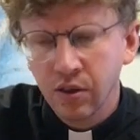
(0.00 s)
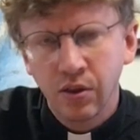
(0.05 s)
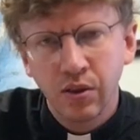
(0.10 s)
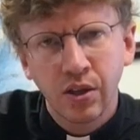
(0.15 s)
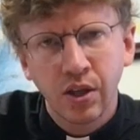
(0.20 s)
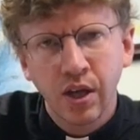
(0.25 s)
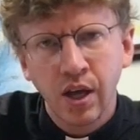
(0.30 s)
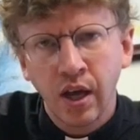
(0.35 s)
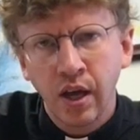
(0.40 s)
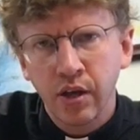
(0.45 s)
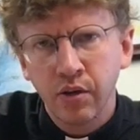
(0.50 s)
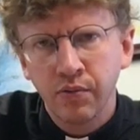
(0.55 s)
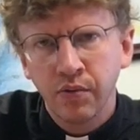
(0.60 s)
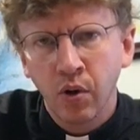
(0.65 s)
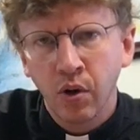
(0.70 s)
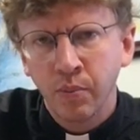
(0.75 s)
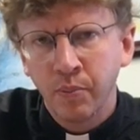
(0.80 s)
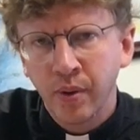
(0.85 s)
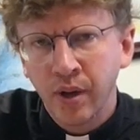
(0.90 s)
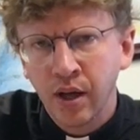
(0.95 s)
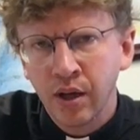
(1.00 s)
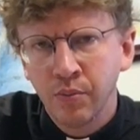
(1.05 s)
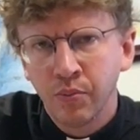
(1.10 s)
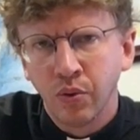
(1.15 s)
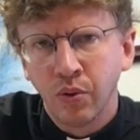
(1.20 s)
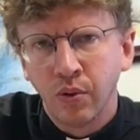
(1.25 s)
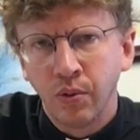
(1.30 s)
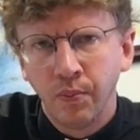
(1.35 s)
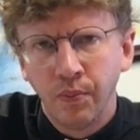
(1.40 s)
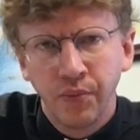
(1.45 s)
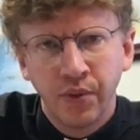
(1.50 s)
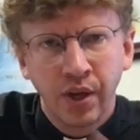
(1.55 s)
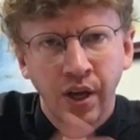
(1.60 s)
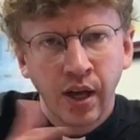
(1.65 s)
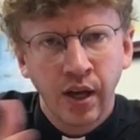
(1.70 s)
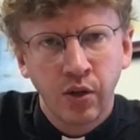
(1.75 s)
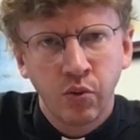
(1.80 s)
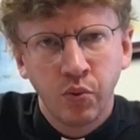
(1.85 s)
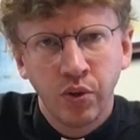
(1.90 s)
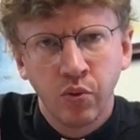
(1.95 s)
the God of our Bible, the
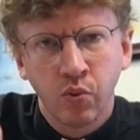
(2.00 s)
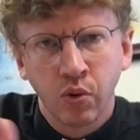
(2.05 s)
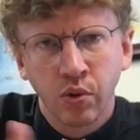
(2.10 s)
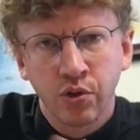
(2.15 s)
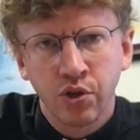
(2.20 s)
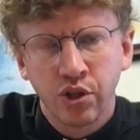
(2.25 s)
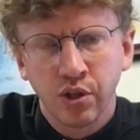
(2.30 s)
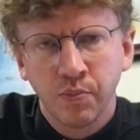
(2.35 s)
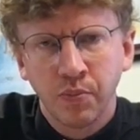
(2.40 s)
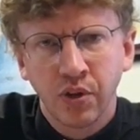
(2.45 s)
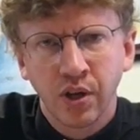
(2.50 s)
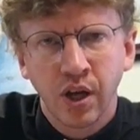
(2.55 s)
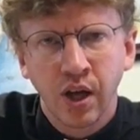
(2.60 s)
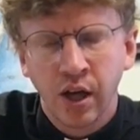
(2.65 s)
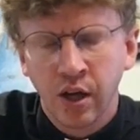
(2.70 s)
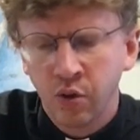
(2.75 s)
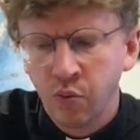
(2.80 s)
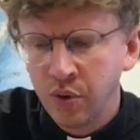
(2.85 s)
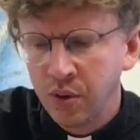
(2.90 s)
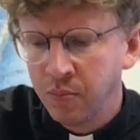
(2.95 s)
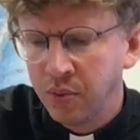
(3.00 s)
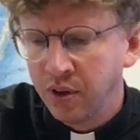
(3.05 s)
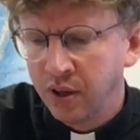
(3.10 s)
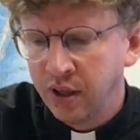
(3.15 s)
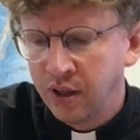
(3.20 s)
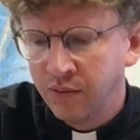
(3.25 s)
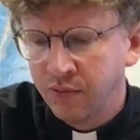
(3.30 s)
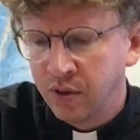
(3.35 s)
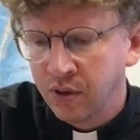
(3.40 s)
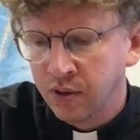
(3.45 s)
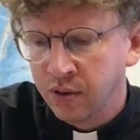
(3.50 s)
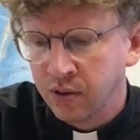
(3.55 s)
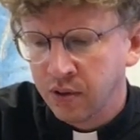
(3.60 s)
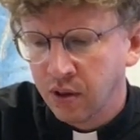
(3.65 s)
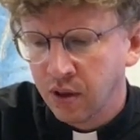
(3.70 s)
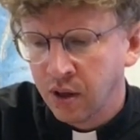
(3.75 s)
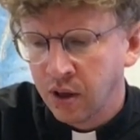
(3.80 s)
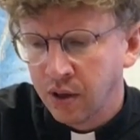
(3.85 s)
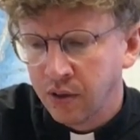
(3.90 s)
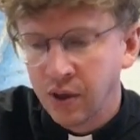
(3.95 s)
God we worship, the God we believe in,
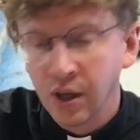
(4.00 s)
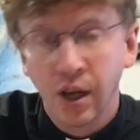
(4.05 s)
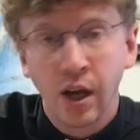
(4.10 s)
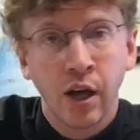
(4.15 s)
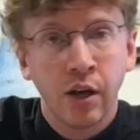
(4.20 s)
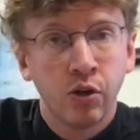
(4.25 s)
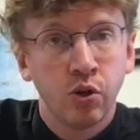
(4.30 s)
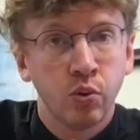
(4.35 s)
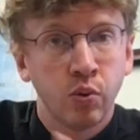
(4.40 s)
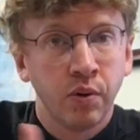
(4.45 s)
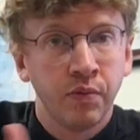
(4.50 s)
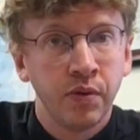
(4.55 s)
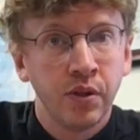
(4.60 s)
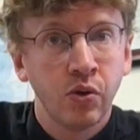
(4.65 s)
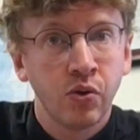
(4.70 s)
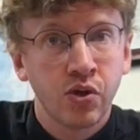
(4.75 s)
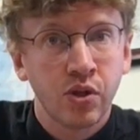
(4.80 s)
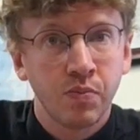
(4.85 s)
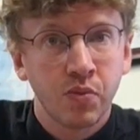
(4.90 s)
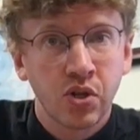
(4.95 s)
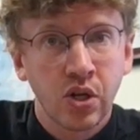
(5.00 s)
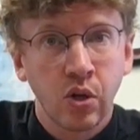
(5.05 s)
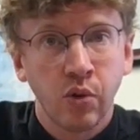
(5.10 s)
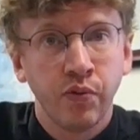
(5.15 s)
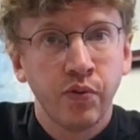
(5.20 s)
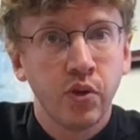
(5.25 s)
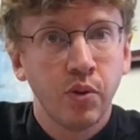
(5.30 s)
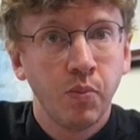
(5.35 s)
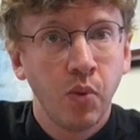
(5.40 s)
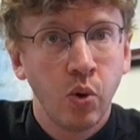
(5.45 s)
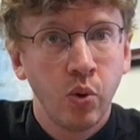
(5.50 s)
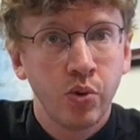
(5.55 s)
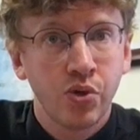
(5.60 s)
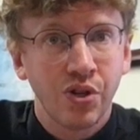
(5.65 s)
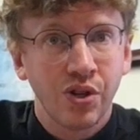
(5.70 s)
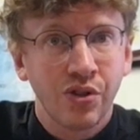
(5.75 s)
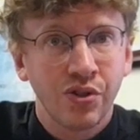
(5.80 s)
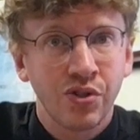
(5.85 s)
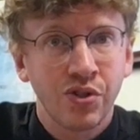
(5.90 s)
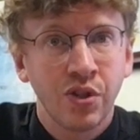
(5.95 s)
uh, the God who reveals himself to
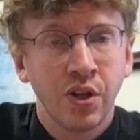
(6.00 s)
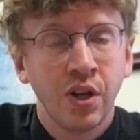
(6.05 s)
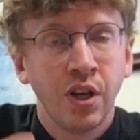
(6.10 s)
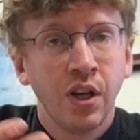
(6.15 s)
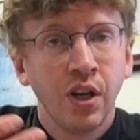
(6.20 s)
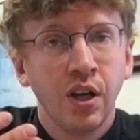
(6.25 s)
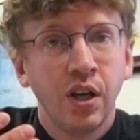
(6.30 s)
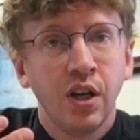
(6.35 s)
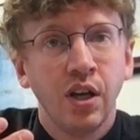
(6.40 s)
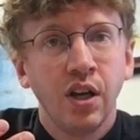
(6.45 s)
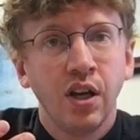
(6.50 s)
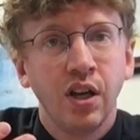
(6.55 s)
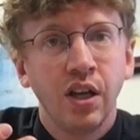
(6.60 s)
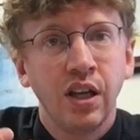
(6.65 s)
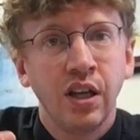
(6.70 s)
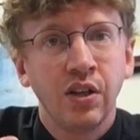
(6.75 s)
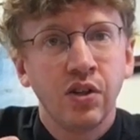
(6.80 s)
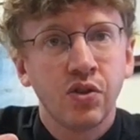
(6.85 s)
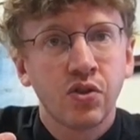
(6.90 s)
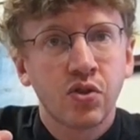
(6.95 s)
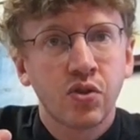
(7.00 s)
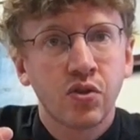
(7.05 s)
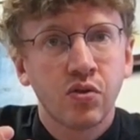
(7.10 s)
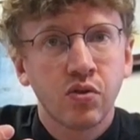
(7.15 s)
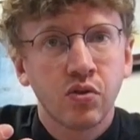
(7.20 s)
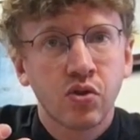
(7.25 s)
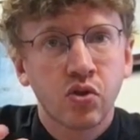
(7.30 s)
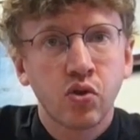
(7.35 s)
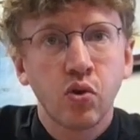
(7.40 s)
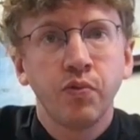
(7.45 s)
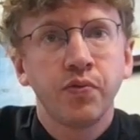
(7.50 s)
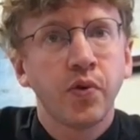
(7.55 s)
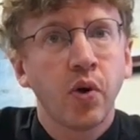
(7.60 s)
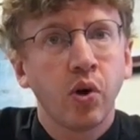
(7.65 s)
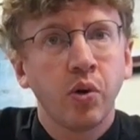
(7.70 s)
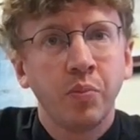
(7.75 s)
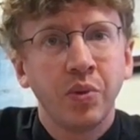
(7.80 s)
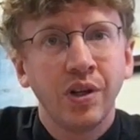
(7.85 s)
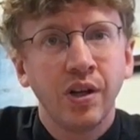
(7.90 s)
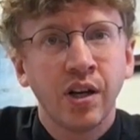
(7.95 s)
Moses, is so
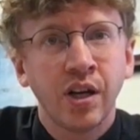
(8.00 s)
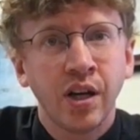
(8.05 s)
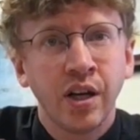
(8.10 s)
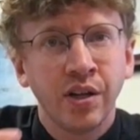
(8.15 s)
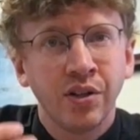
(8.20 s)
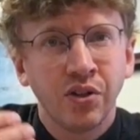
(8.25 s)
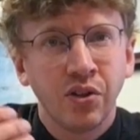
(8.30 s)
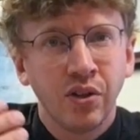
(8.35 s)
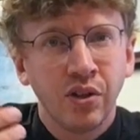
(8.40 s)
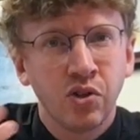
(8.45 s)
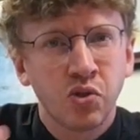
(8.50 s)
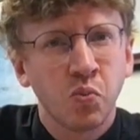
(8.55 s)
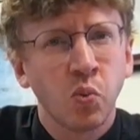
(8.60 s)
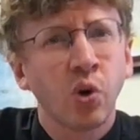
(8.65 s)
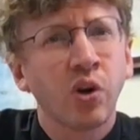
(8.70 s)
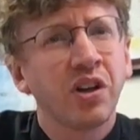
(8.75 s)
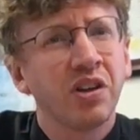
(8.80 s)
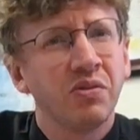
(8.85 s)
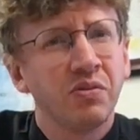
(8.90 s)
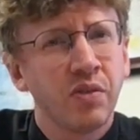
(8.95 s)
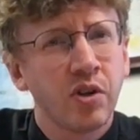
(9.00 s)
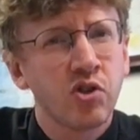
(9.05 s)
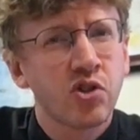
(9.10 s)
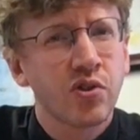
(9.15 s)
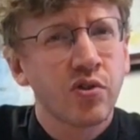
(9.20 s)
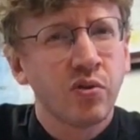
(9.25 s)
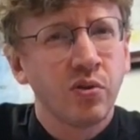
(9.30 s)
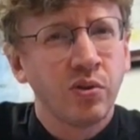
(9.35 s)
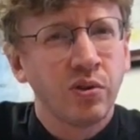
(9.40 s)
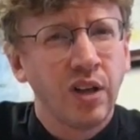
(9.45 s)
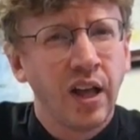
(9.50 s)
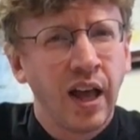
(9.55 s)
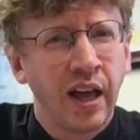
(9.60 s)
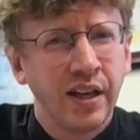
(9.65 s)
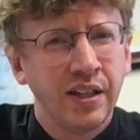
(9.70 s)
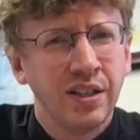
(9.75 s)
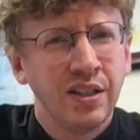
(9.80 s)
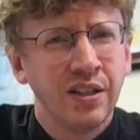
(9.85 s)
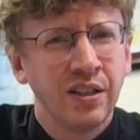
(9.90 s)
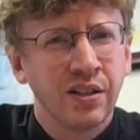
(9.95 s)
far beyond these more conventional
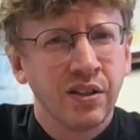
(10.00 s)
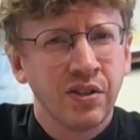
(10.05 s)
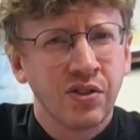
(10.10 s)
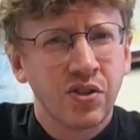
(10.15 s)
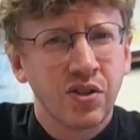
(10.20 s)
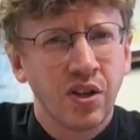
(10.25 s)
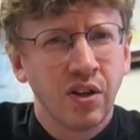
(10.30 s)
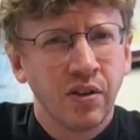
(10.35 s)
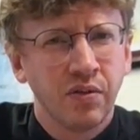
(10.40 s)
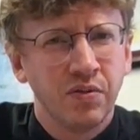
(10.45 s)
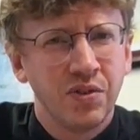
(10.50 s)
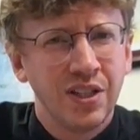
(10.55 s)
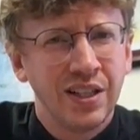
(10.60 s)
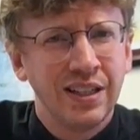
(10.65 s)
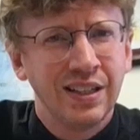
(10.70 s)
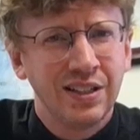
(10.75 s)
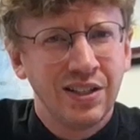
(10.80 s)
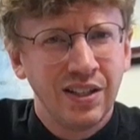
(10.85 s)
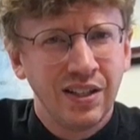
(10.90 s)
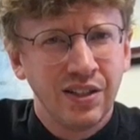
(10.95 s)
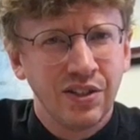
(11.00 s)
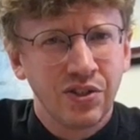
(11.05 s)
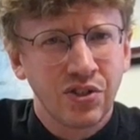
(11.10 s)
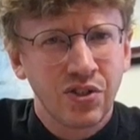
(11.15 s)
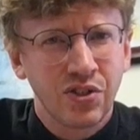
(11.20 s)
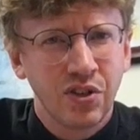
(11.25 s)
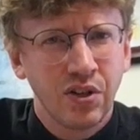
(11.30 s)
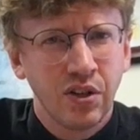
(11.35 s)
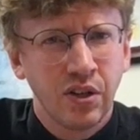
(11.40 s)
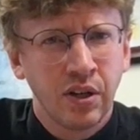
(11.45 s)
ideas of deities.